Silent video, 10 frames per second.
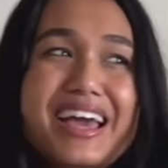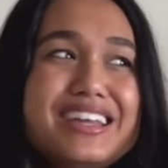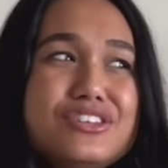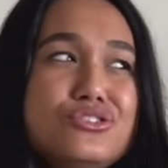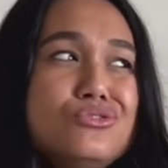
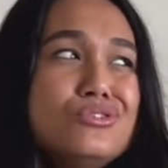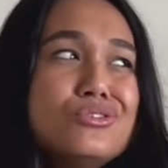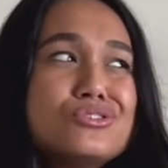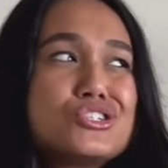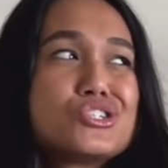and you
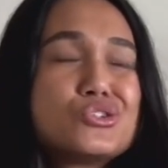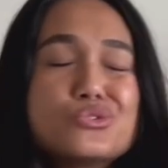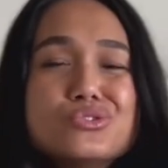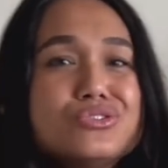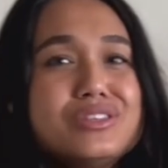don't
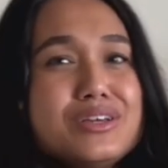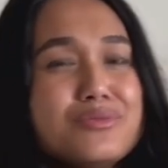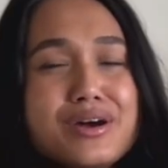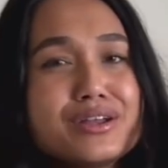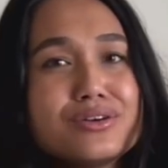truly
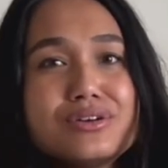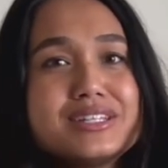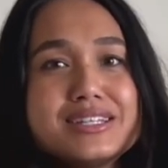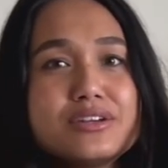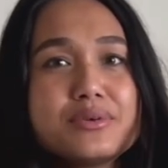want to go to
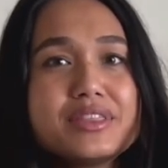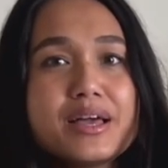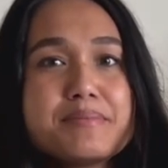dinner with them